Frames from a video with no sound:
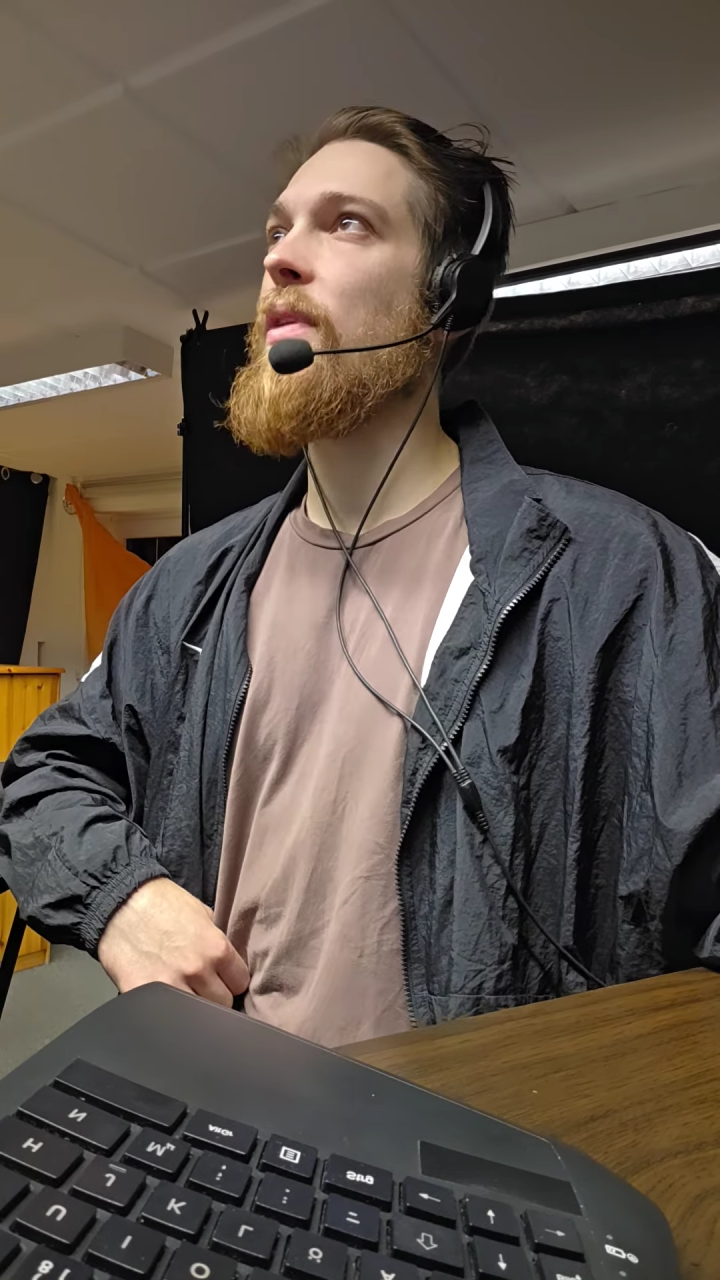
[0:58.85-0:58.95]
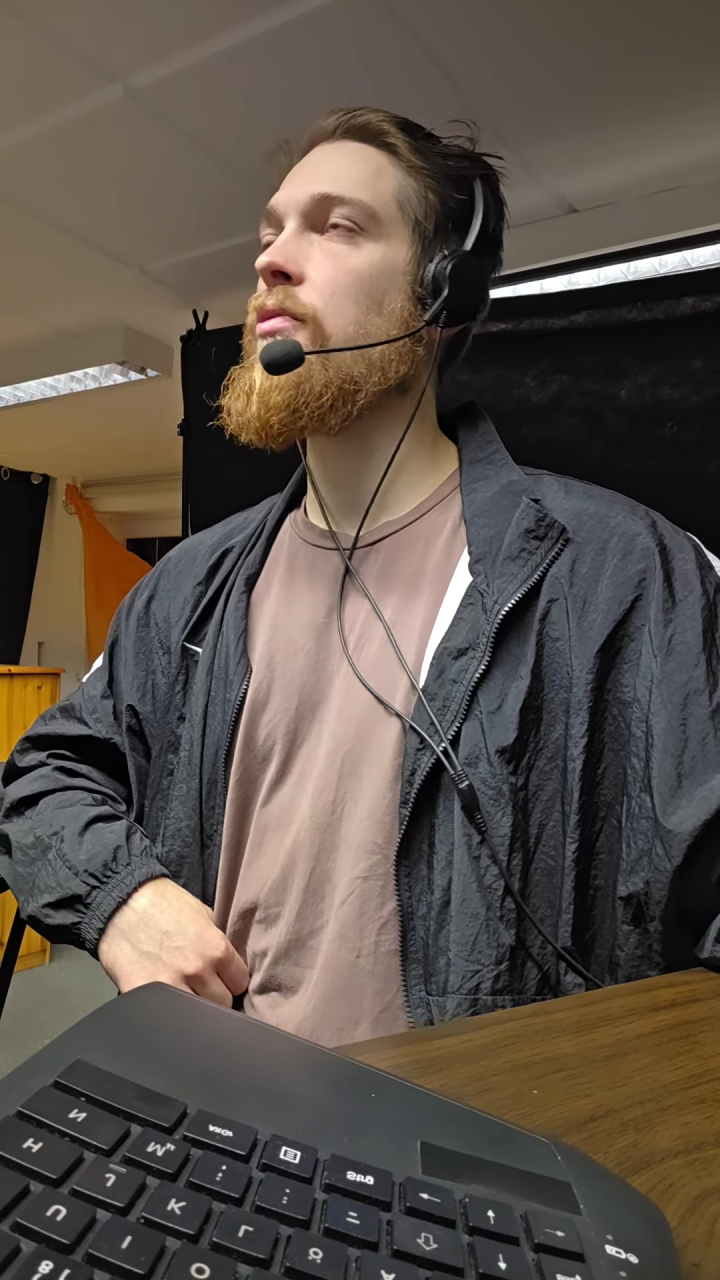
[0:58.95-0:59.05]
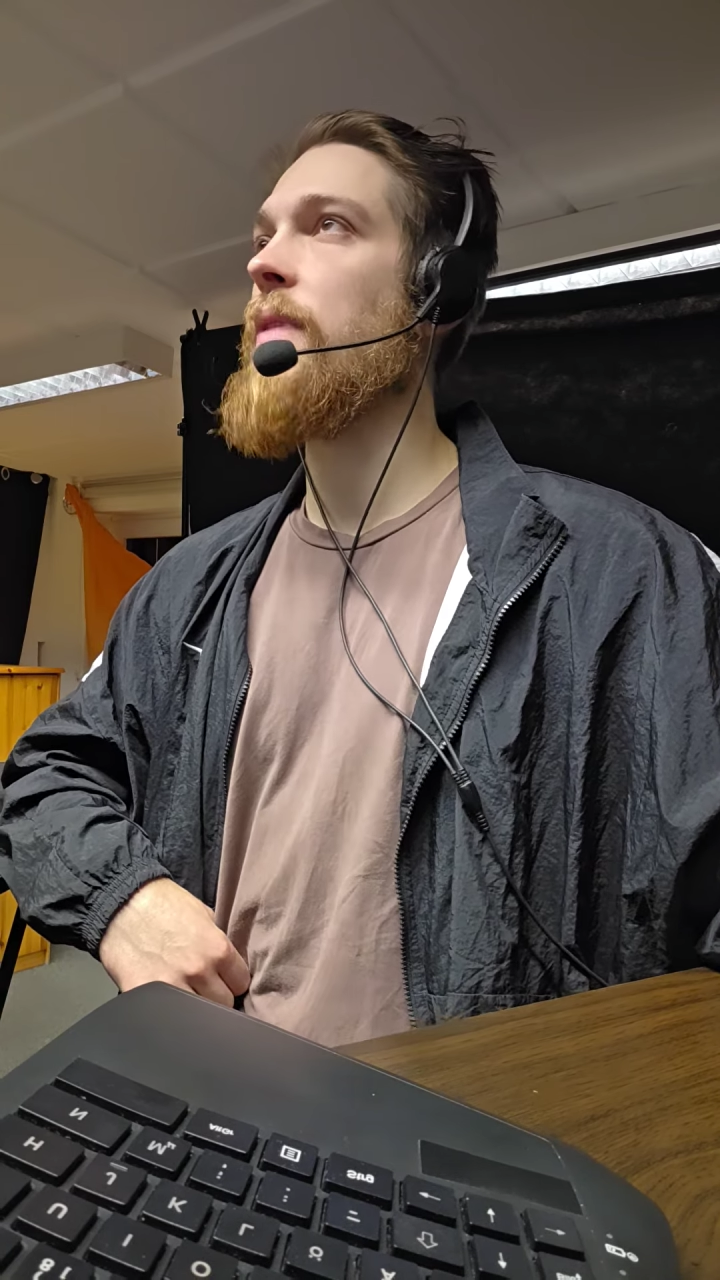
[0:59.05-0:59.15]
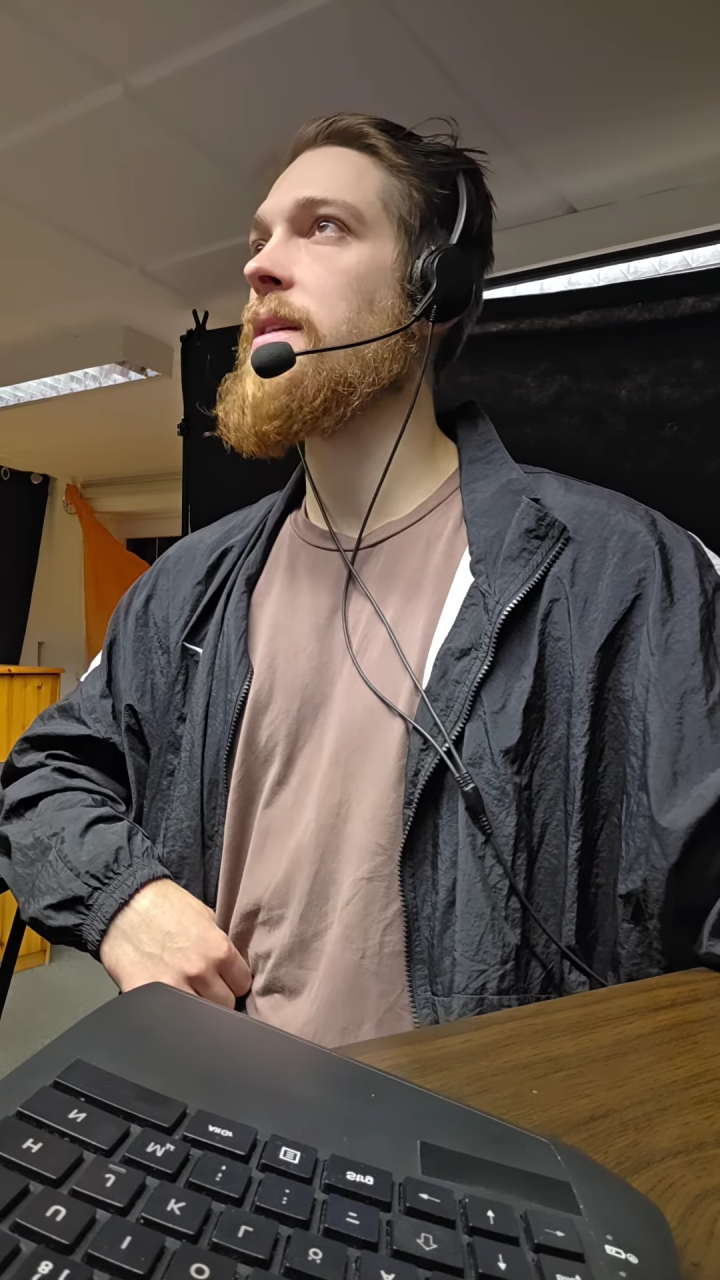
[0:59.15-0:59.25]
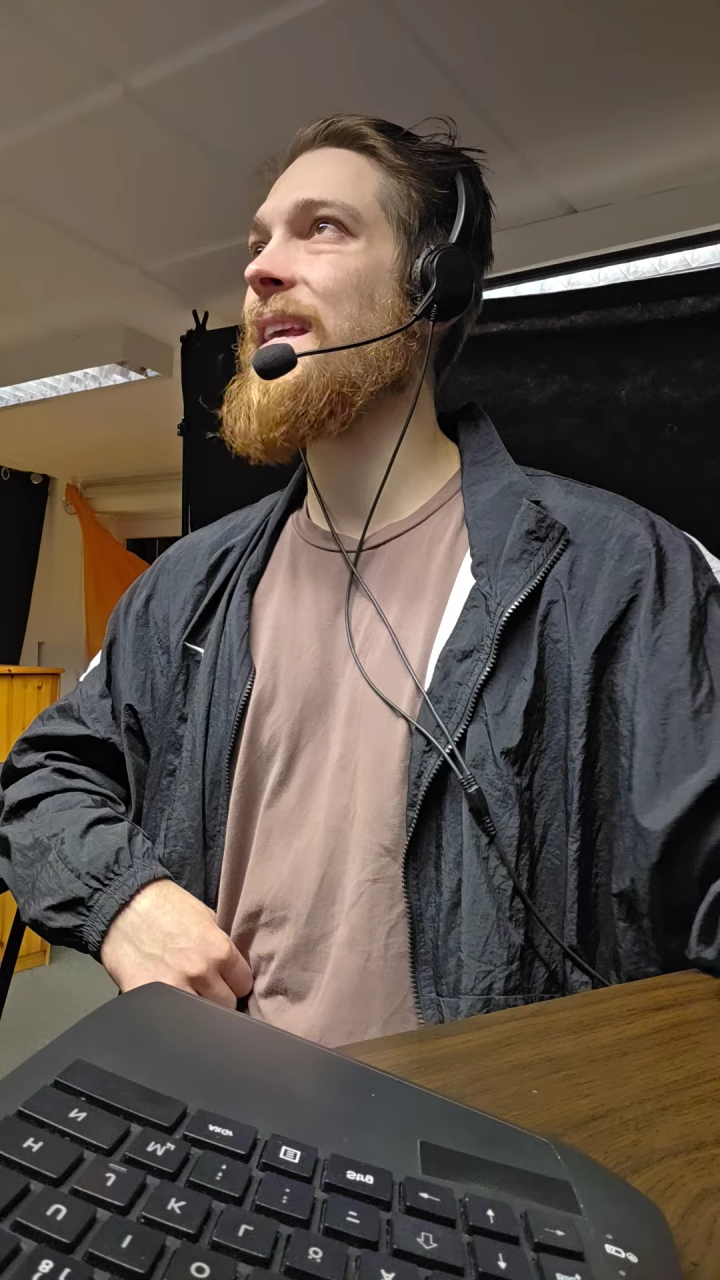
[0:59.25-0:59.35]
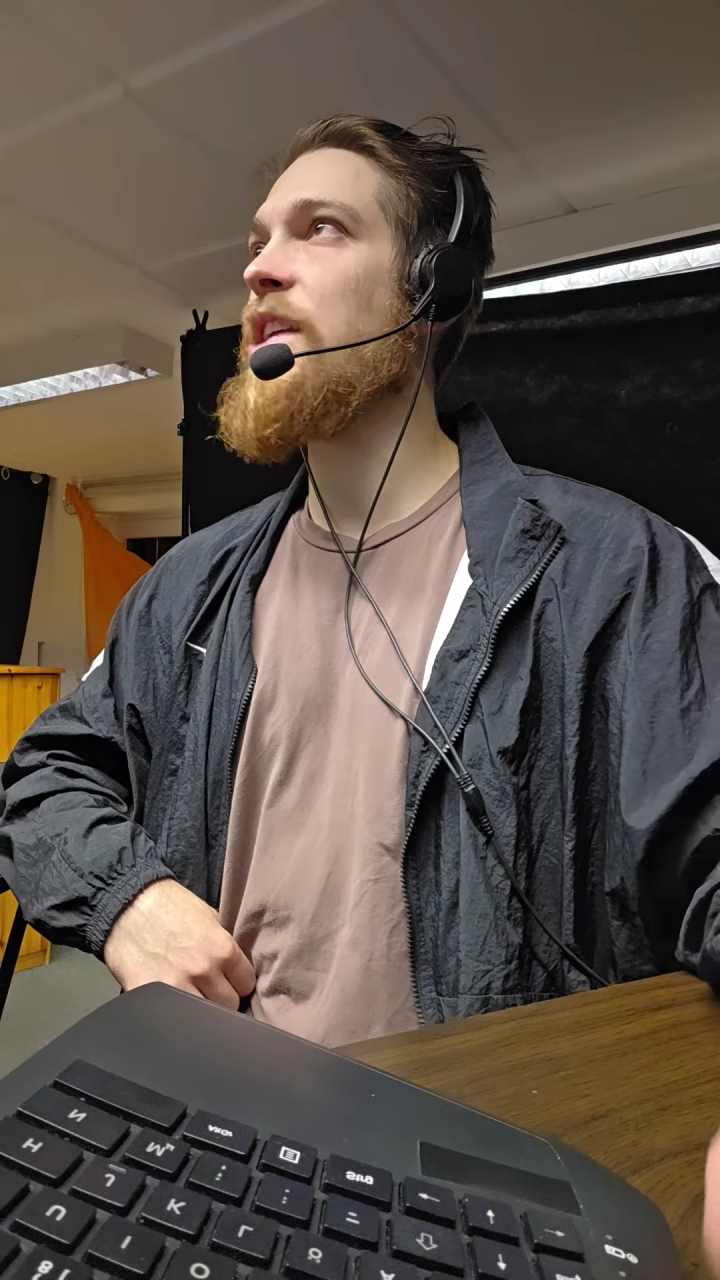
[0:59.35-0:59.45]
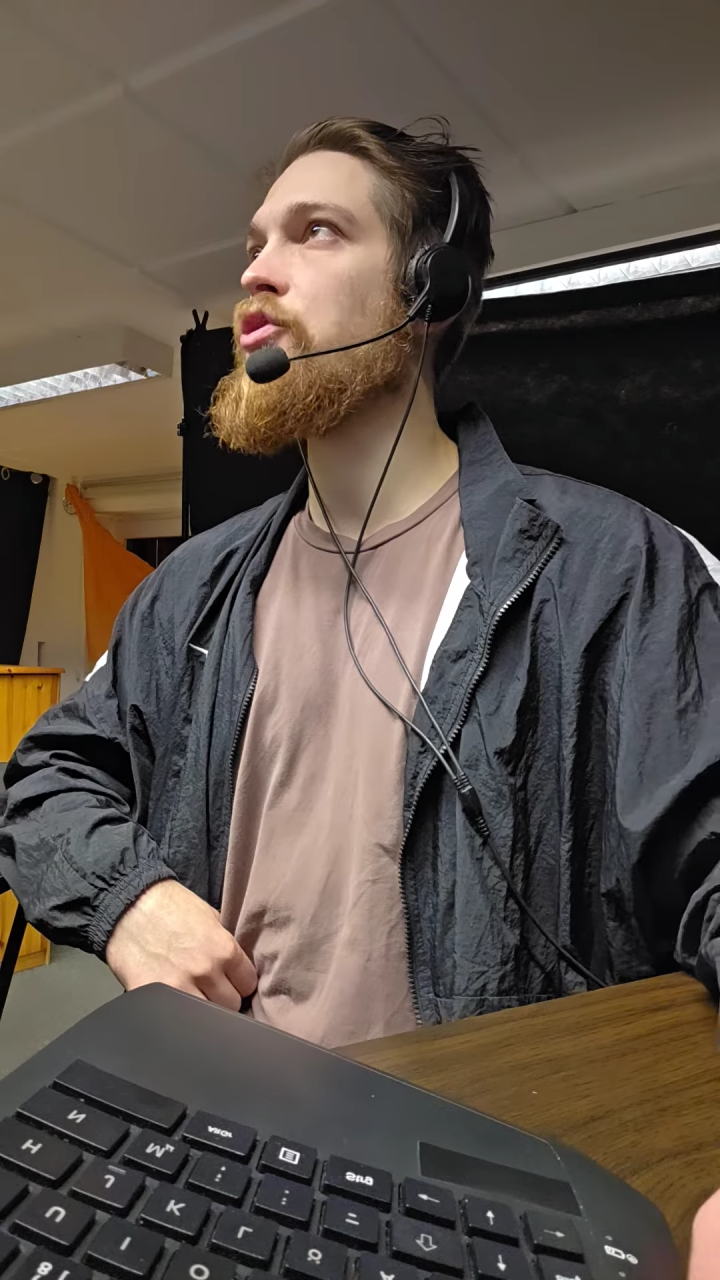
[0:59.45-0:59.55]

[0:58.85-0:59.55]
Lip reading: recognize